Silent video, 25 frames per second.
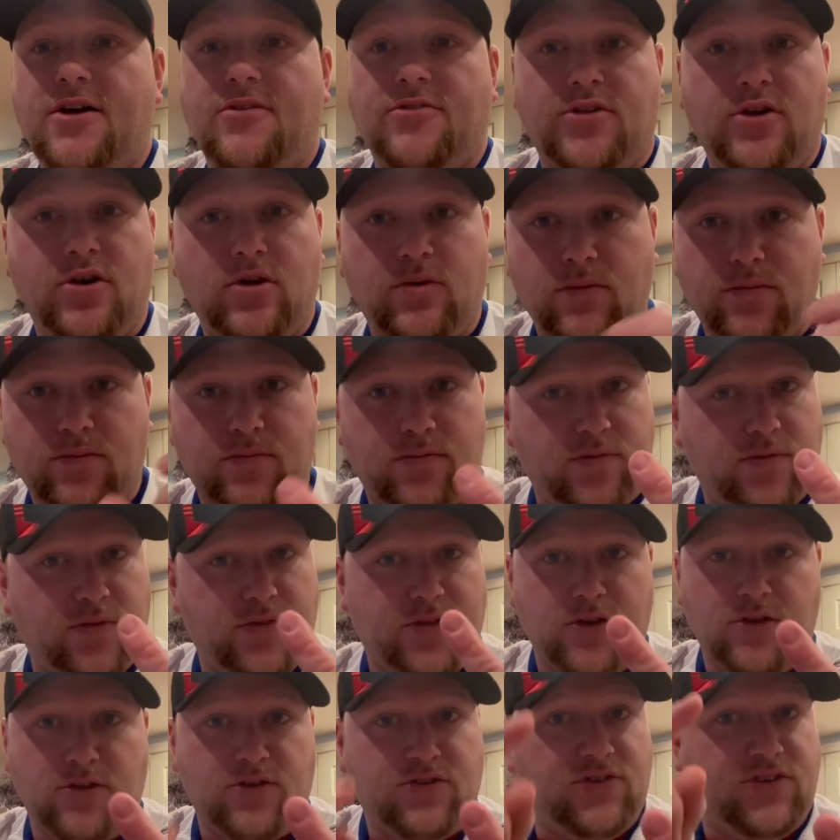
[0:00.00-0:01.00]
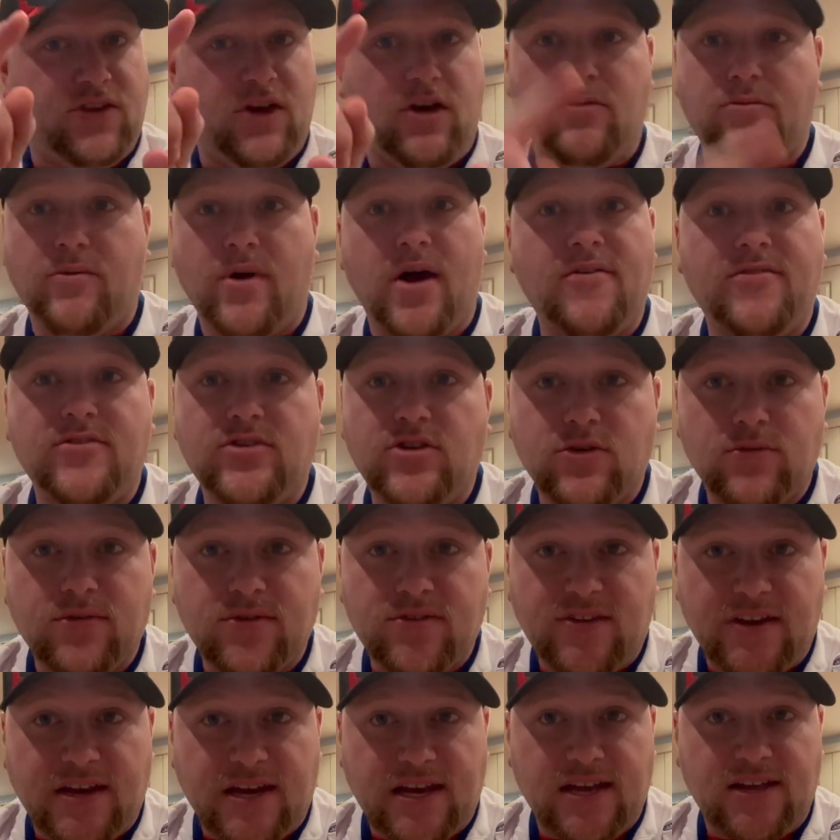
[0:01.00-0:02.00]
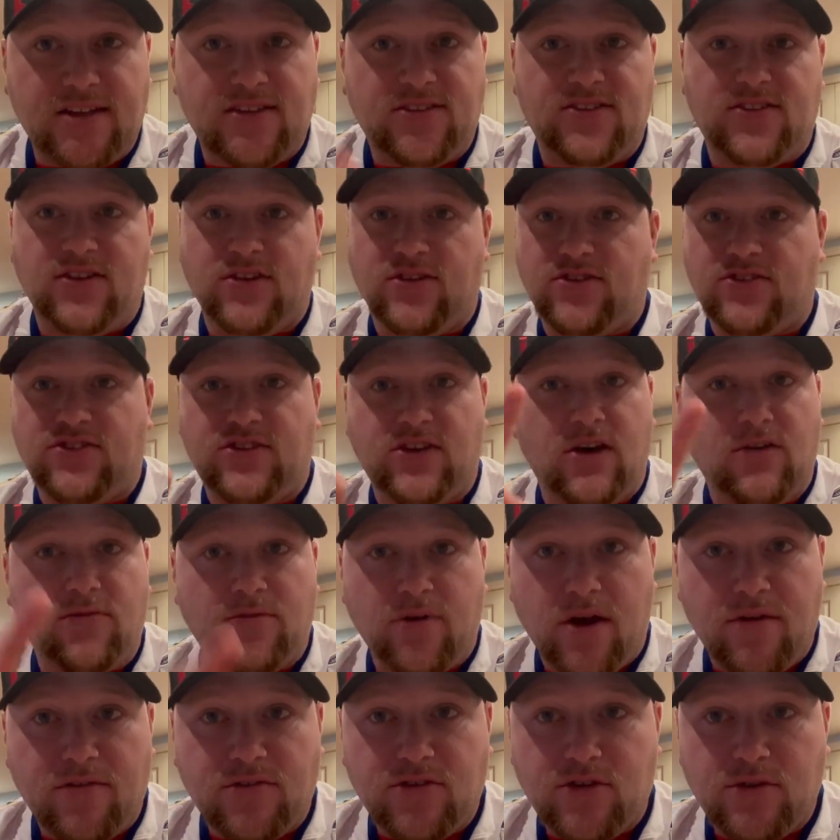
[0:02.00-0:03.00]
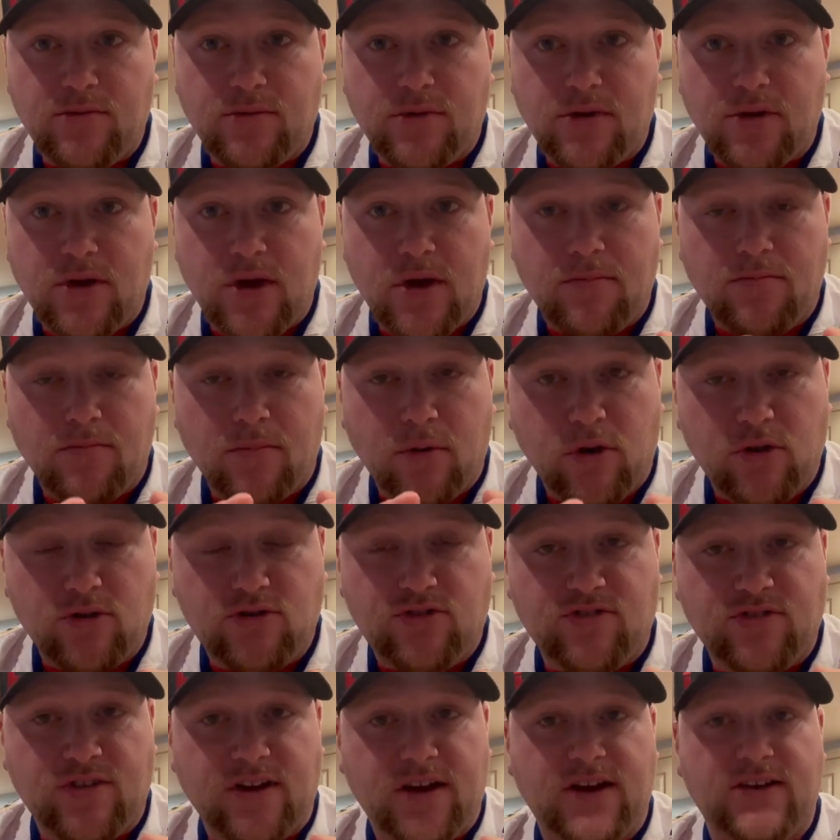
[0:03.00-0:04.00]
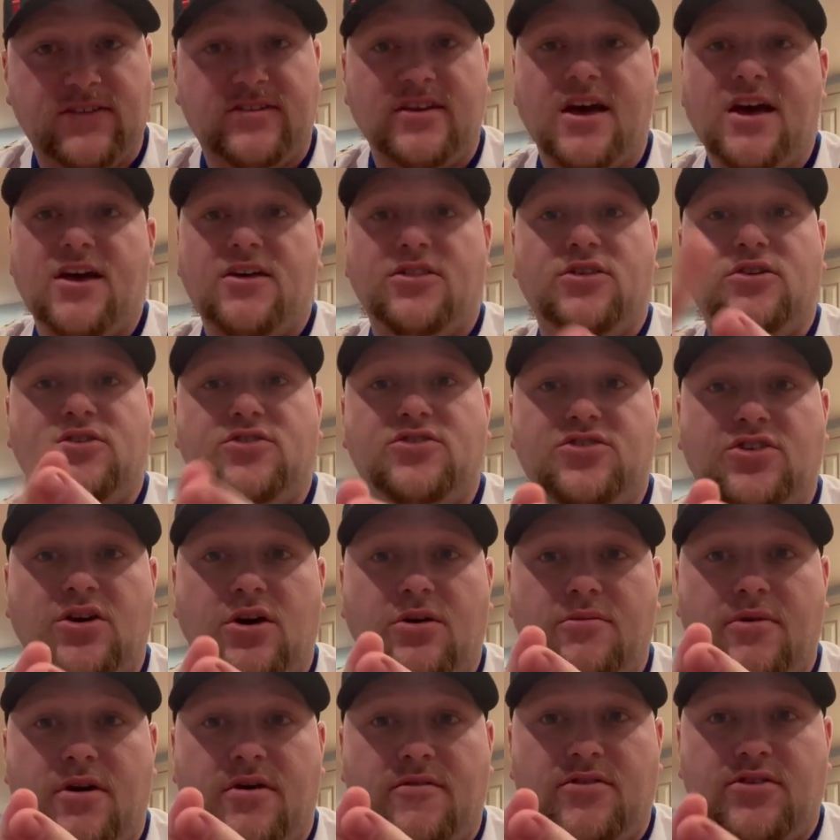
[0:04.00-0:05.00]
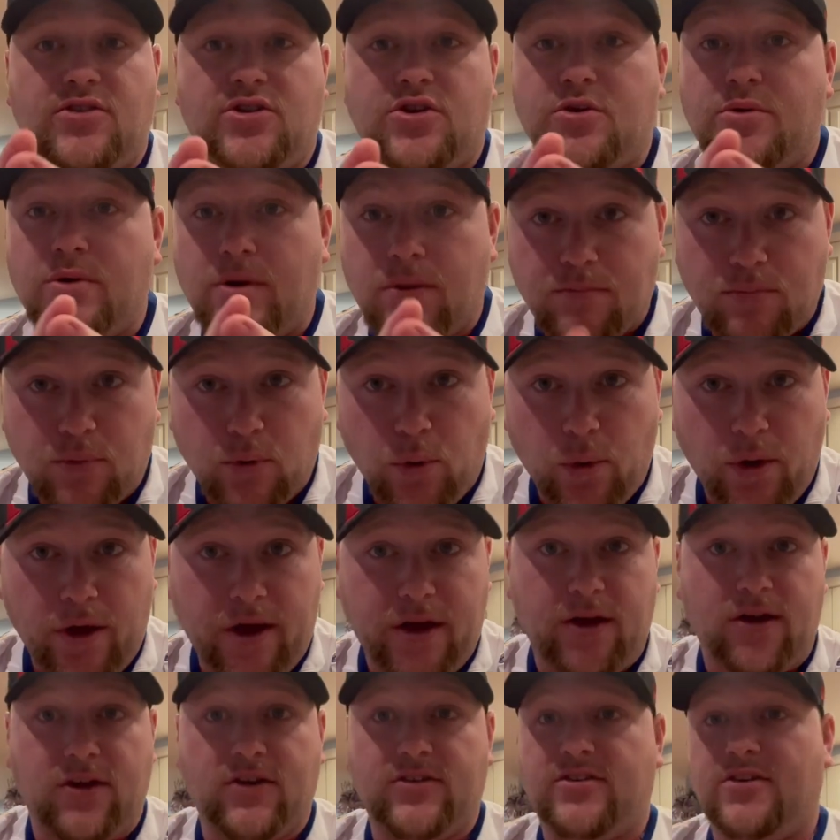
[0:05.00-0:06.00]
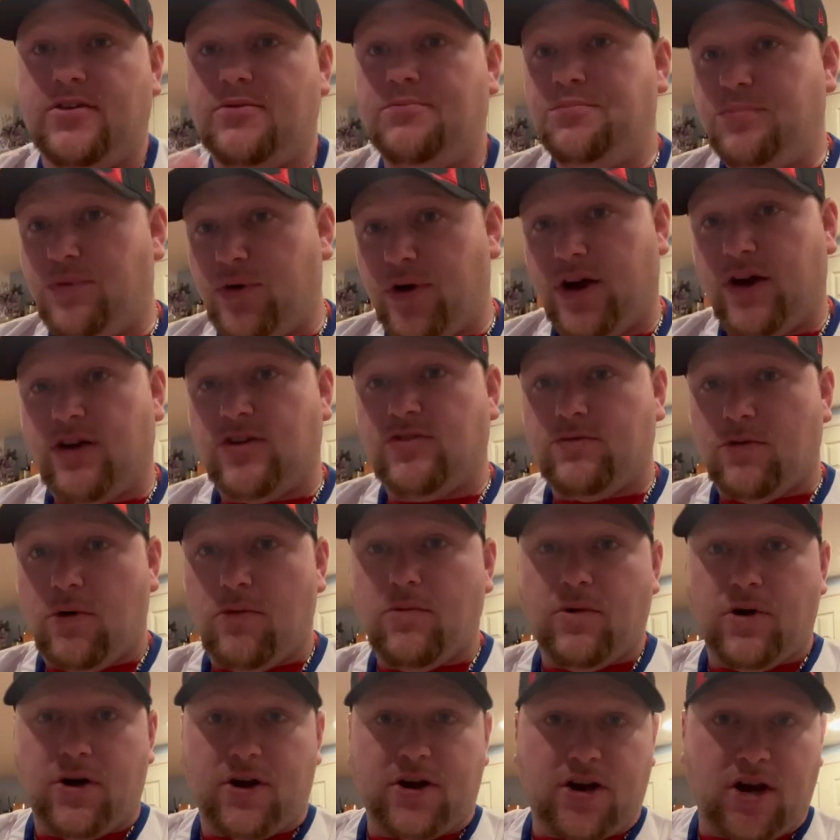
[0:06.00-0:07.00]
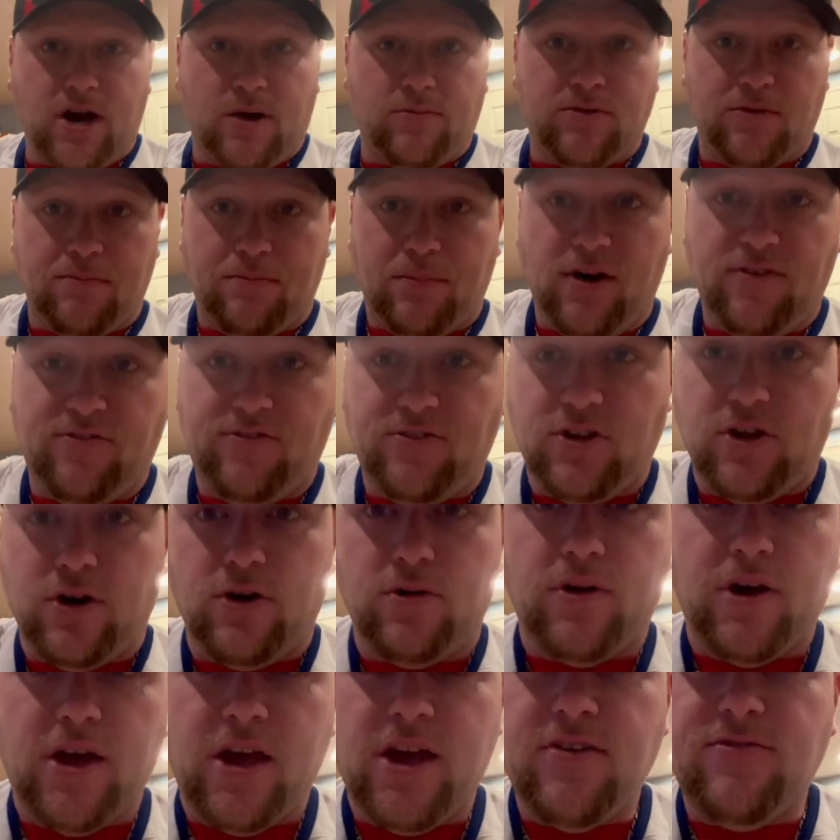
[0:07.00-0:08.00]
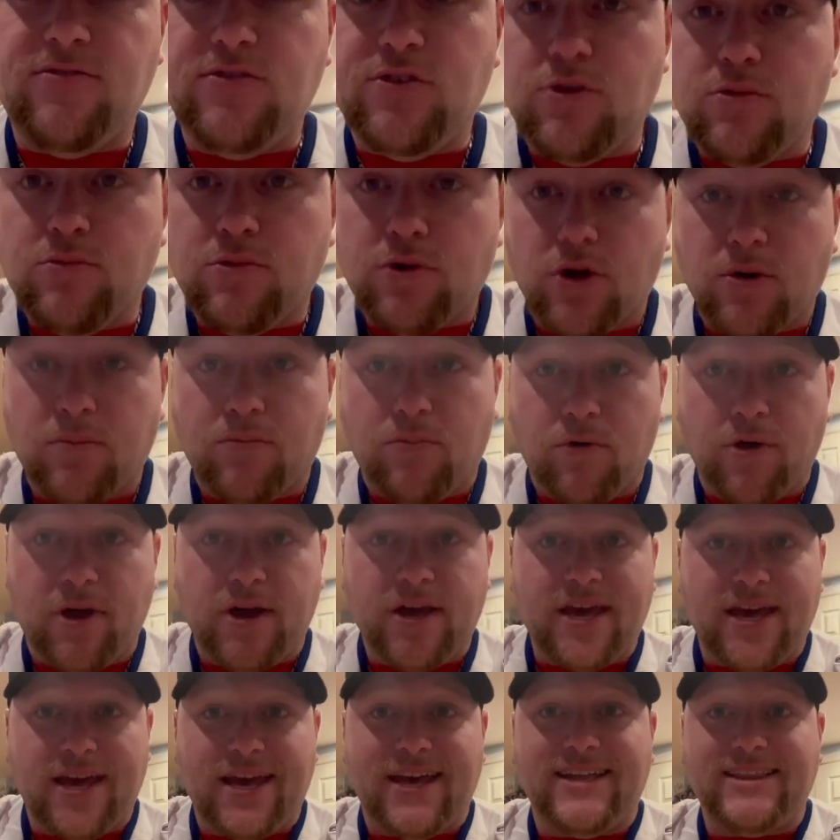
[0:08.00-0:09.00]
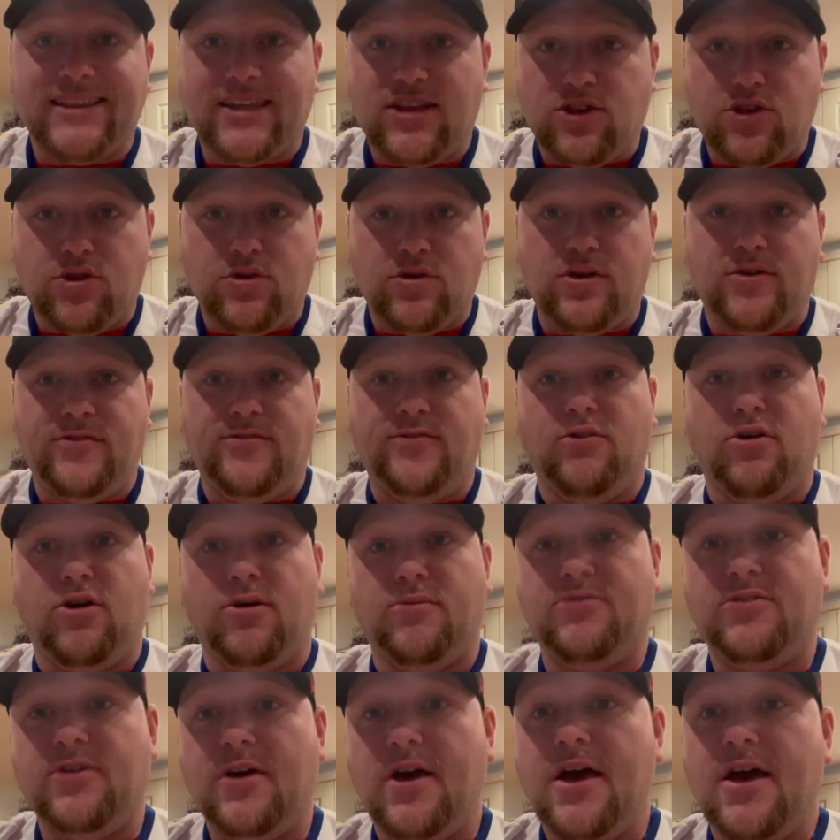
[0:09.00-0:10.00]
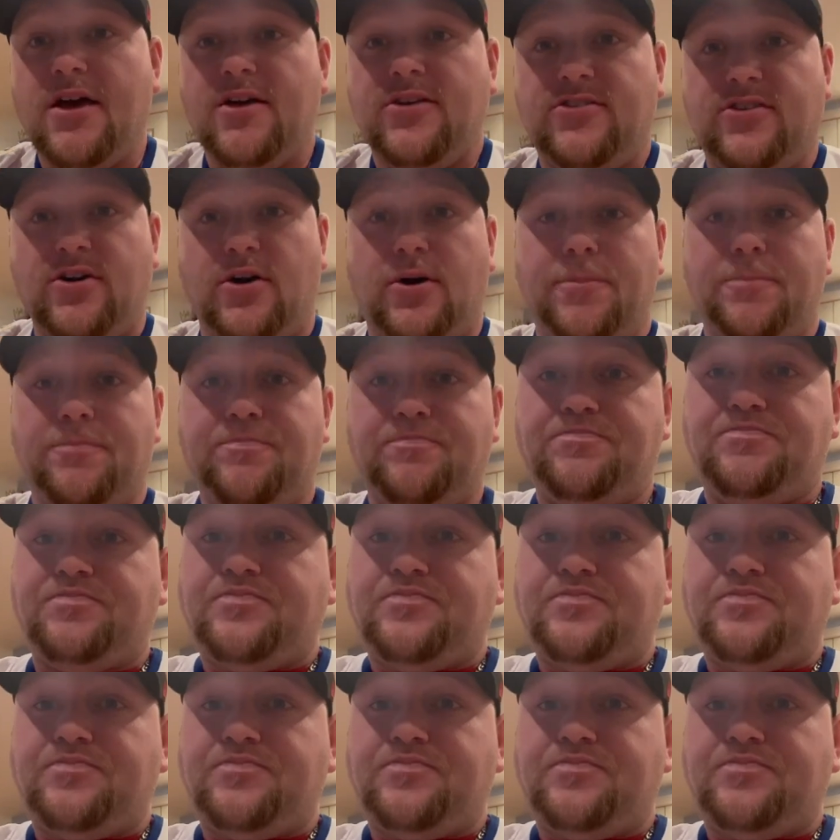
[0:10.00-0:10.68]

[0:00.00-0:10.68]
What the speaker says: They'll sell revenue in tickets. They'll sell revenue in merchandise. They'll sell revenue in players, and players will want to come to Buffalo if you were to bring in the uniforms. So,